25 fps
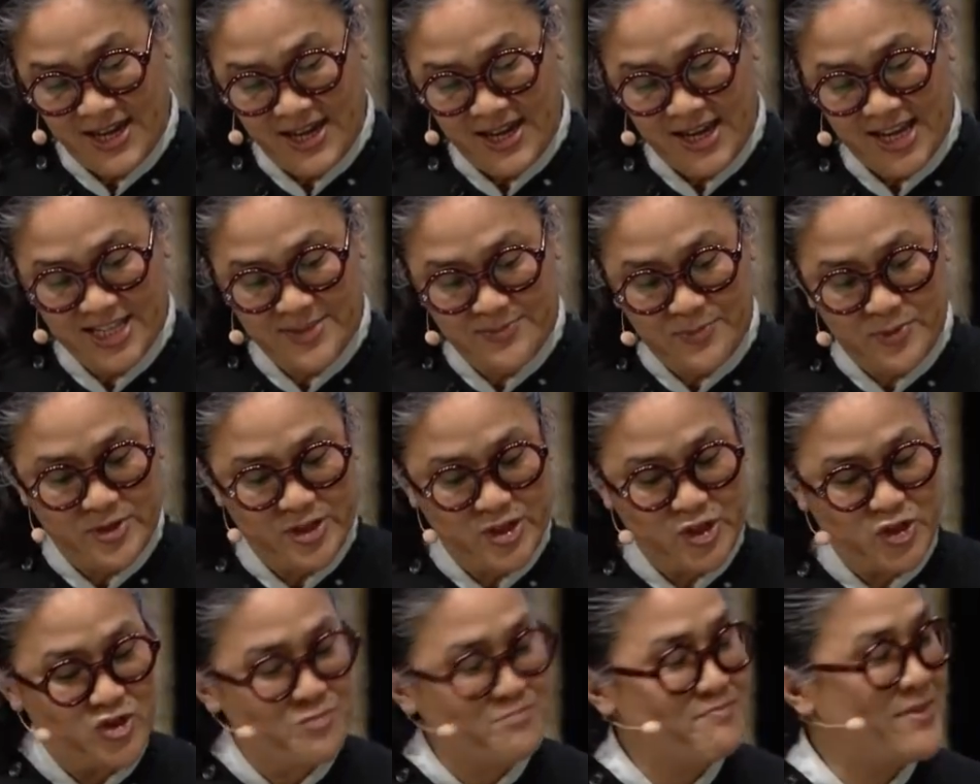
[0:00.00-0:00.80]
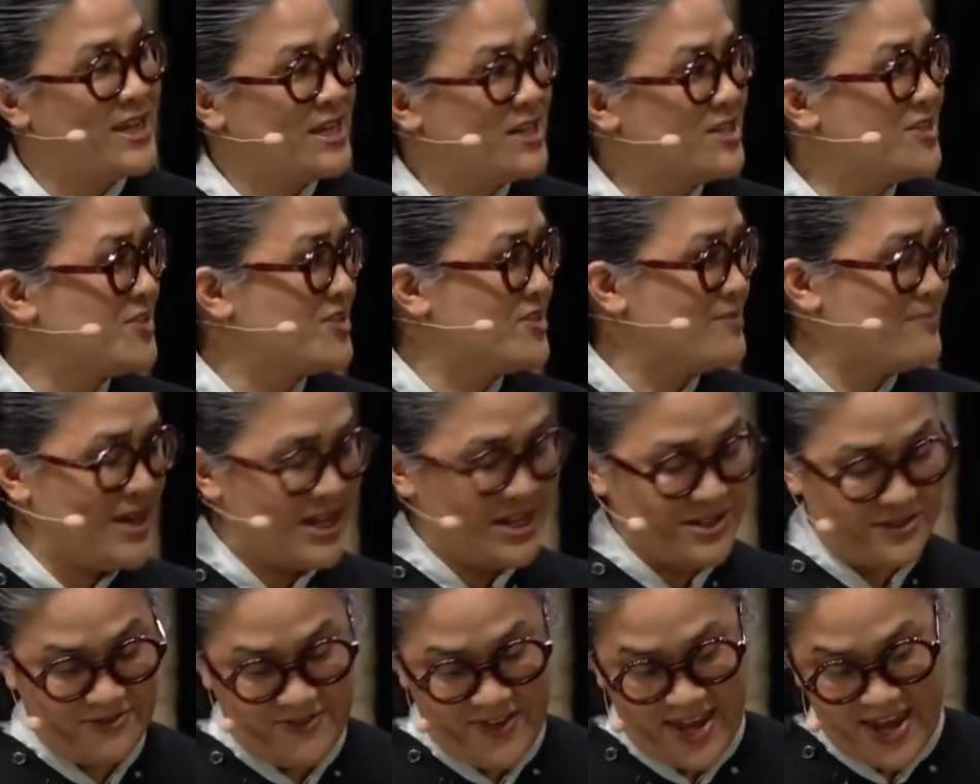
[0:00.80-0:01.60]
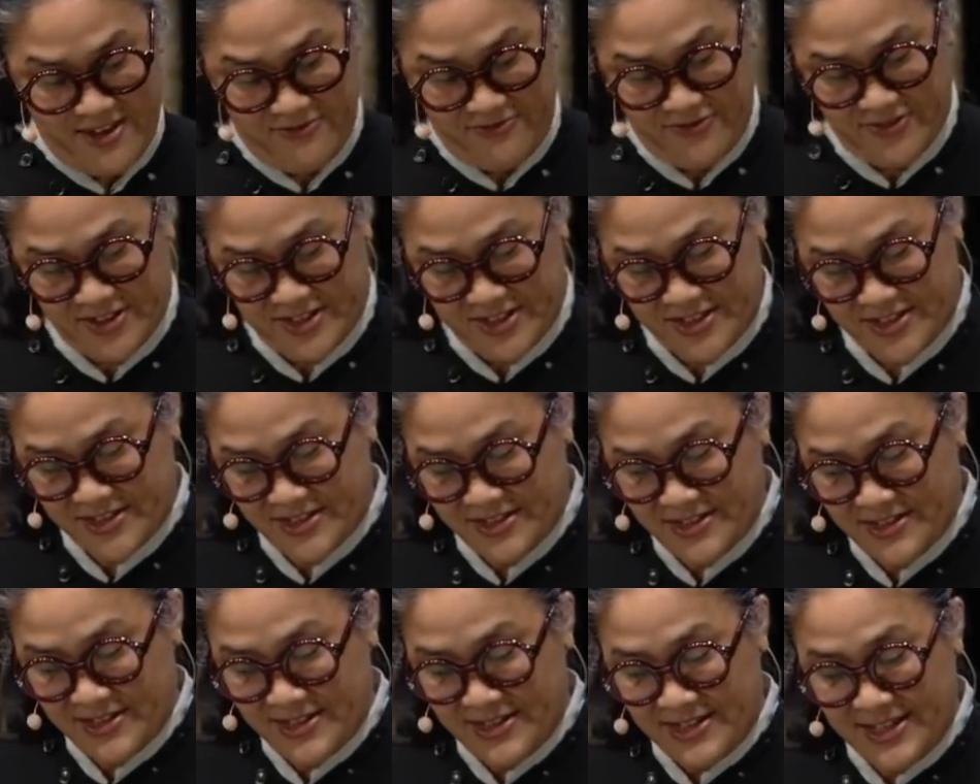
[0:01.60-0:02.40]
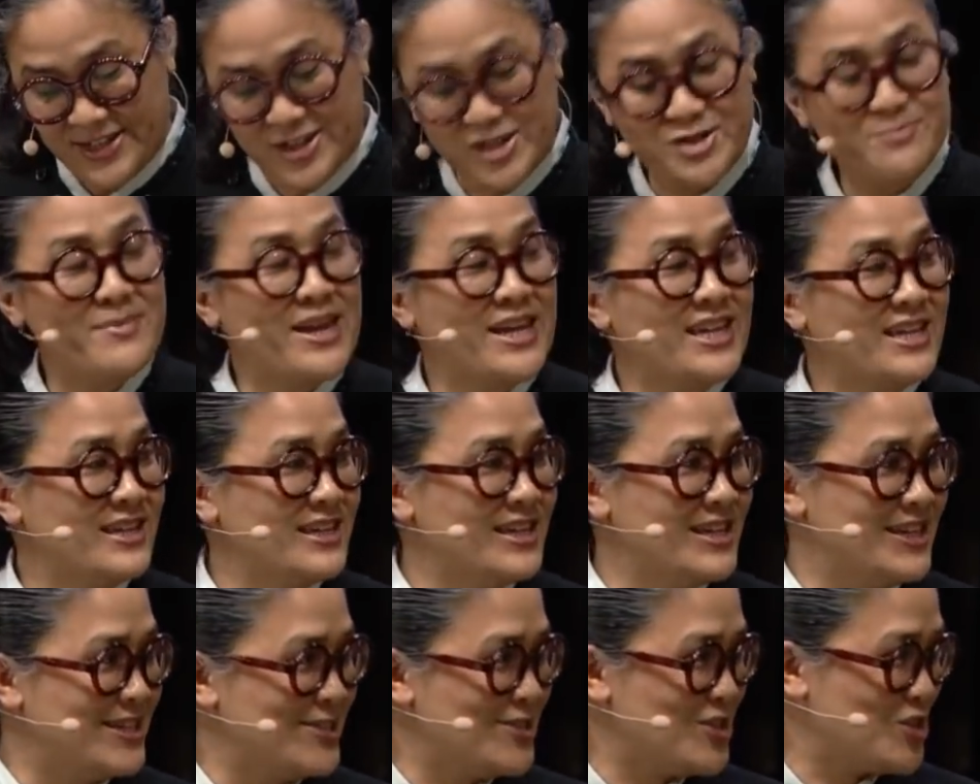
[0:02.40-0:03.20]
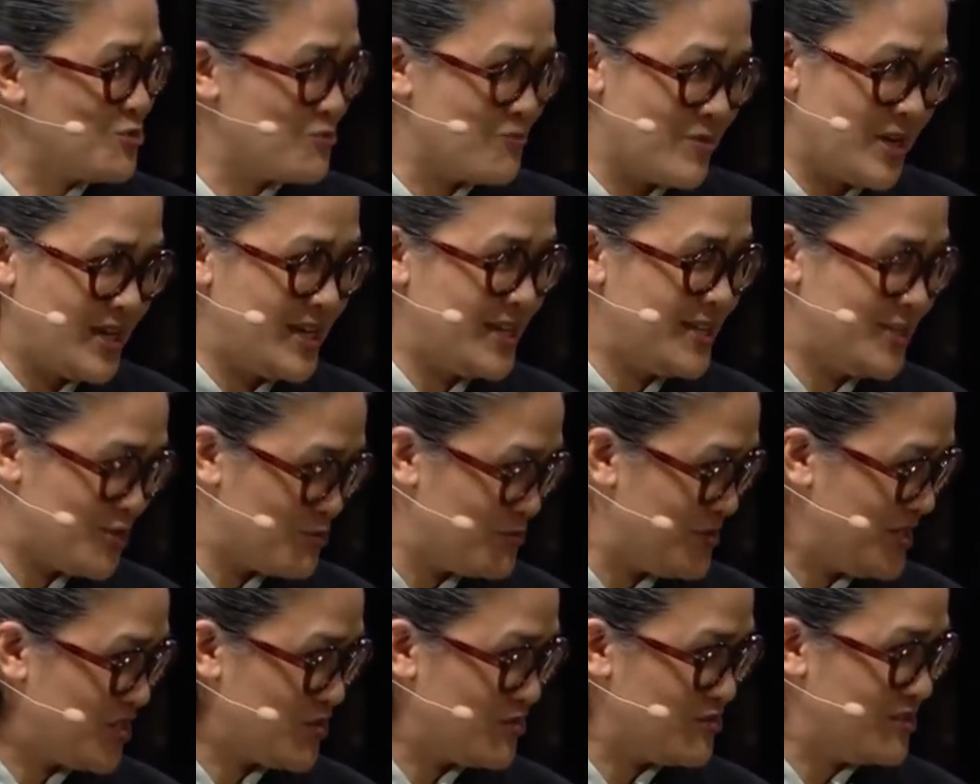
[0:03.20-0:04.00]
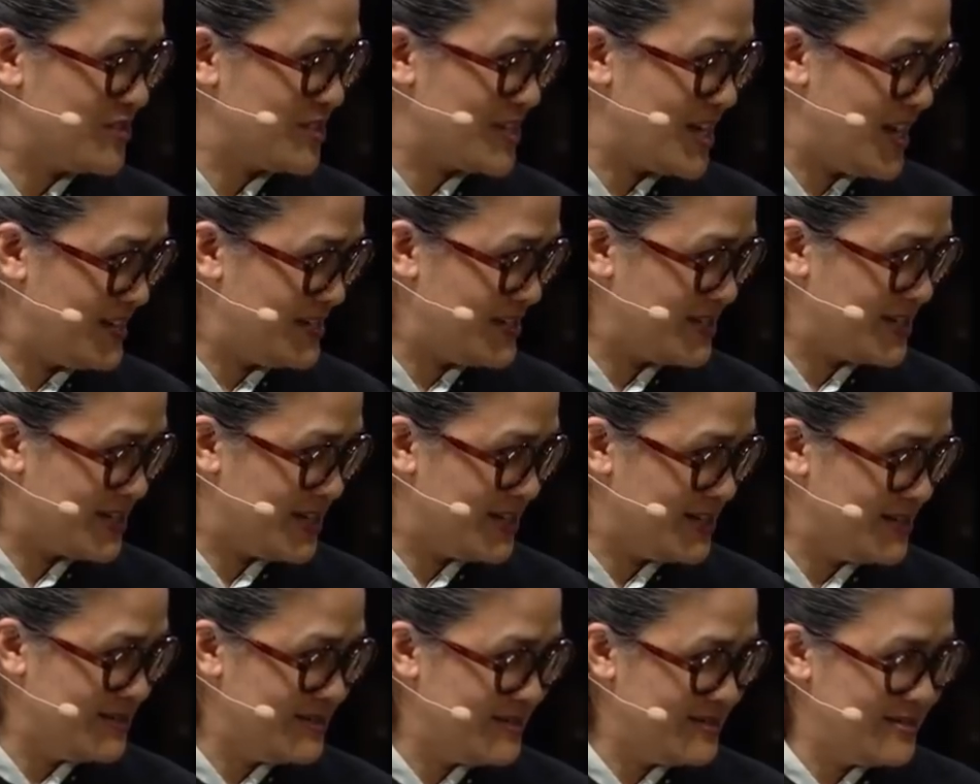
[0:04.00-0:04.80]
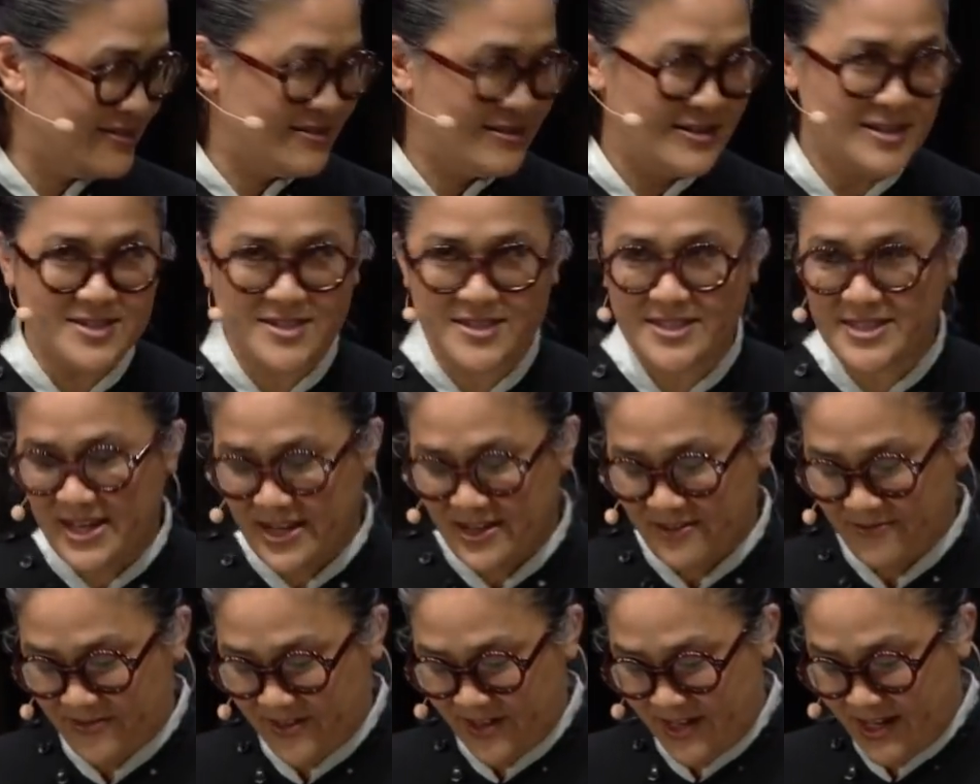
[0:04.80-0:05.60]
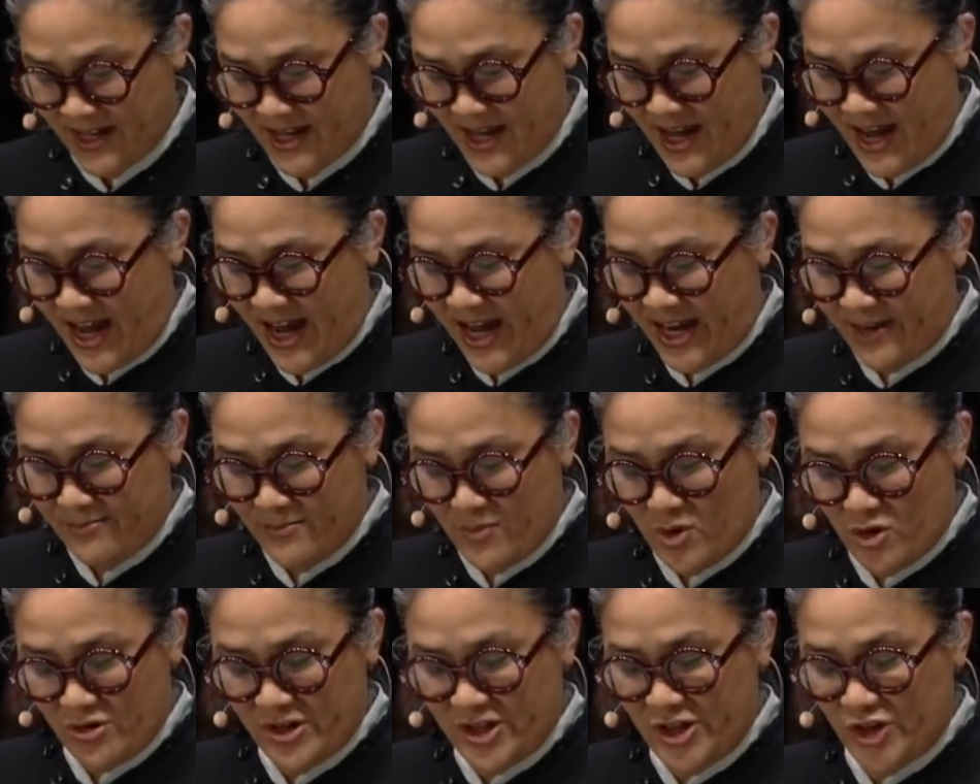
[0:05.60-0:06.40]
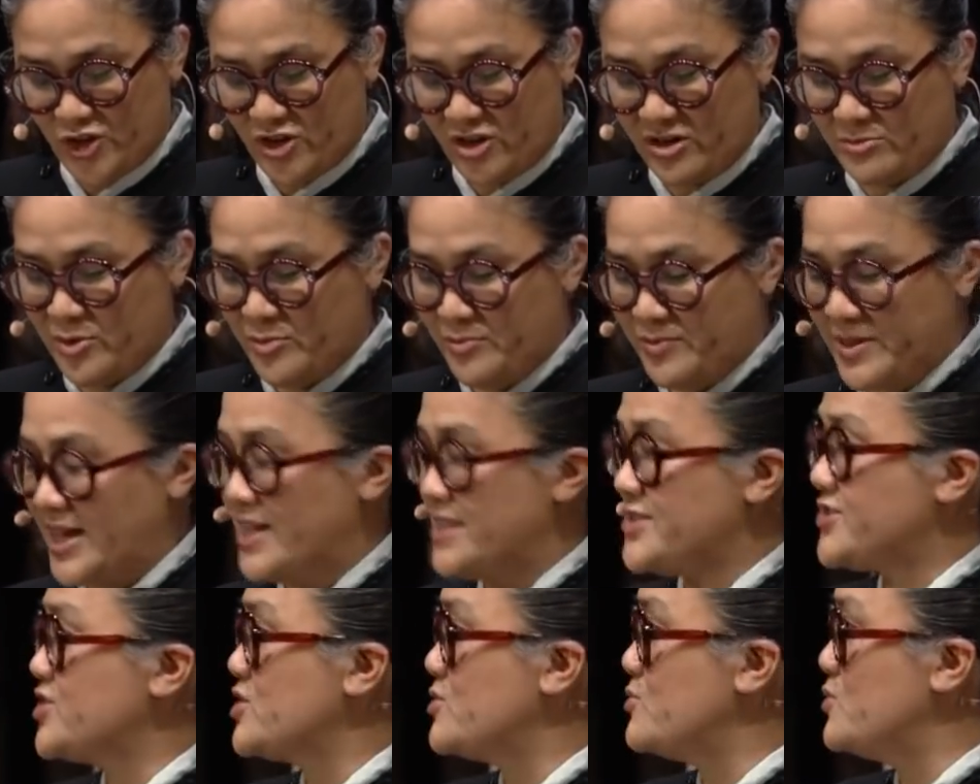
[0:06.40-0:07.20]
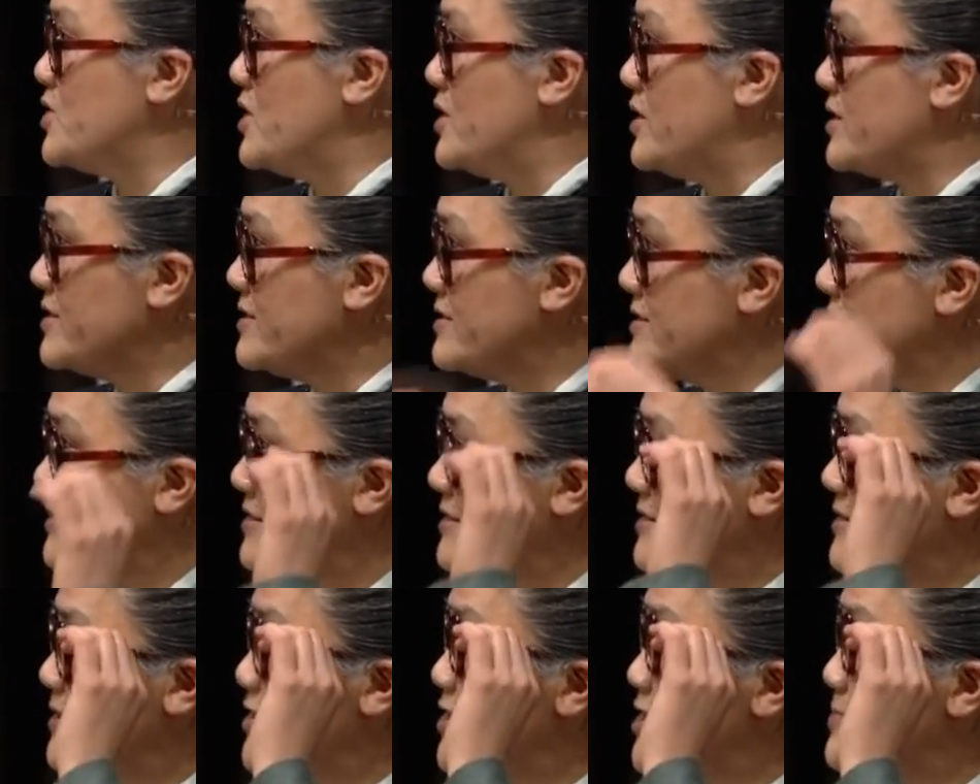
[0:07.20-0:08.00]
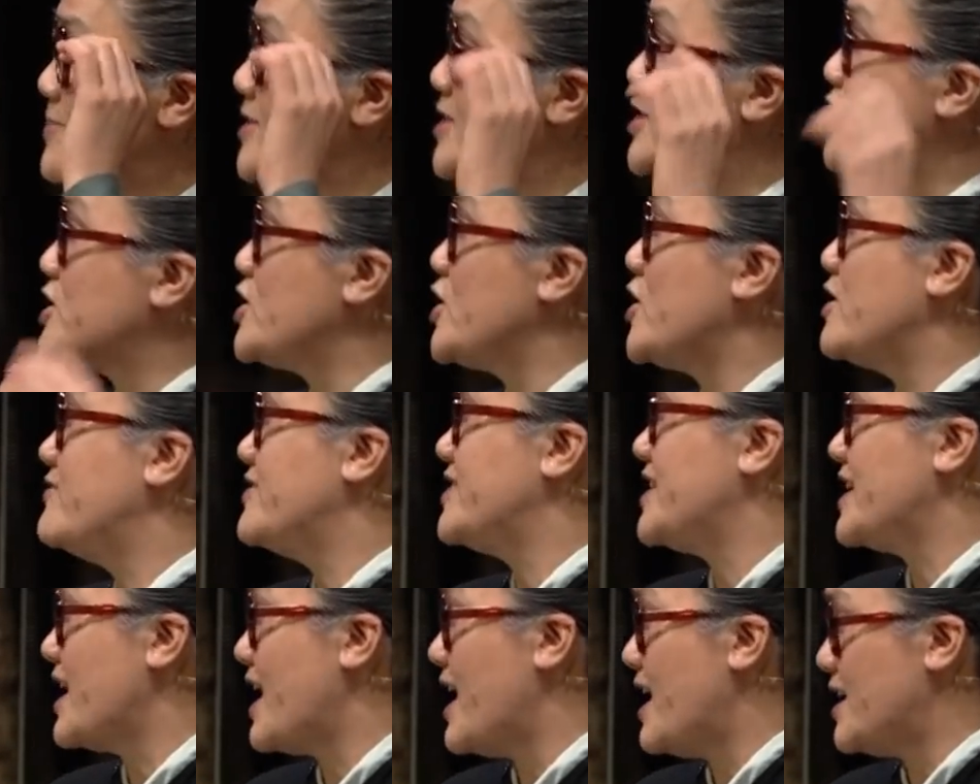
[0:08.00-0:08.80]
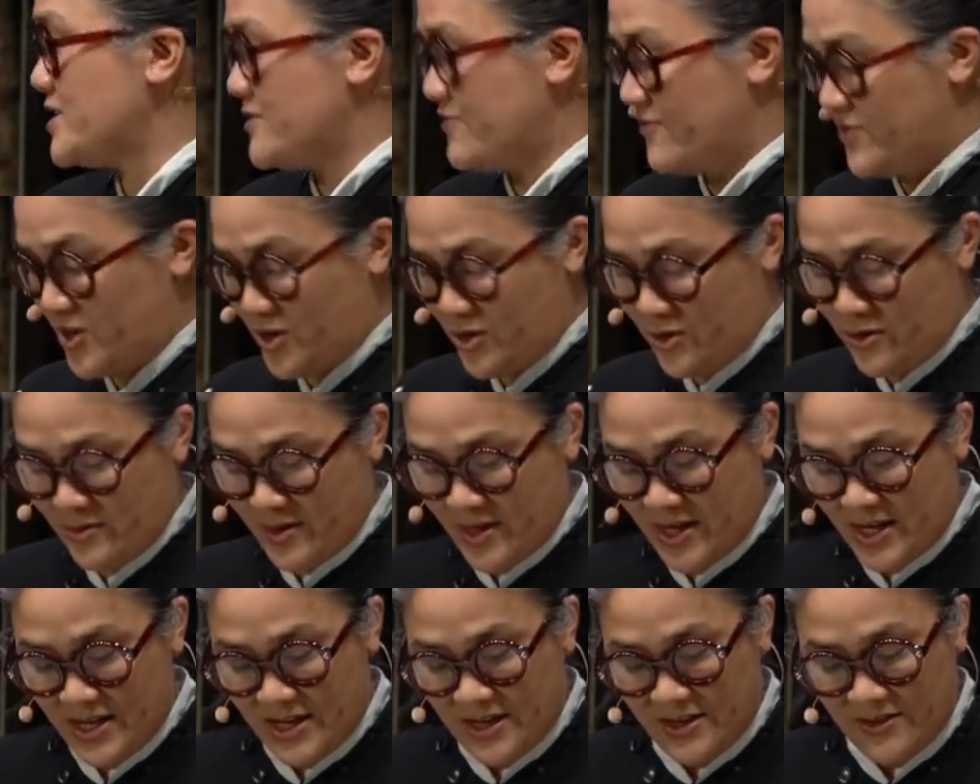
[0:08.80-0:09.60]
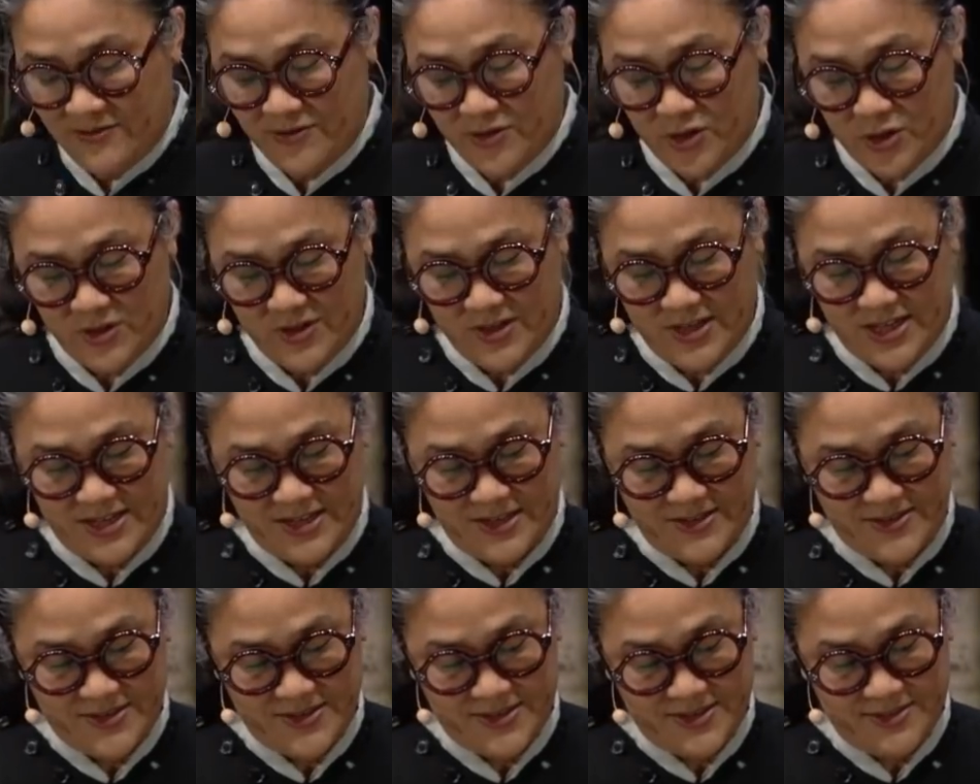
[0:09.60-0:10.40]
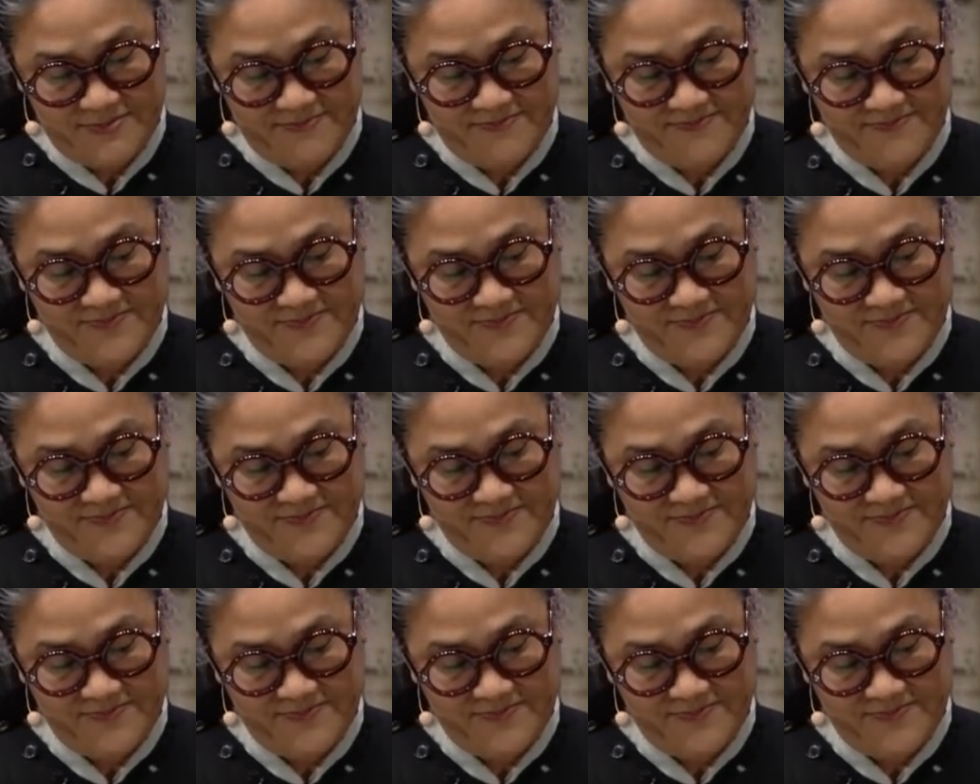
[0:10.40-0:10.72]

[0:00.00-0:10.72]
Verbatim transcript: has put a tremendous amount of effort into making his, his restaurant Attica a safer and more enjoyable place to work, especially over the last few, few years.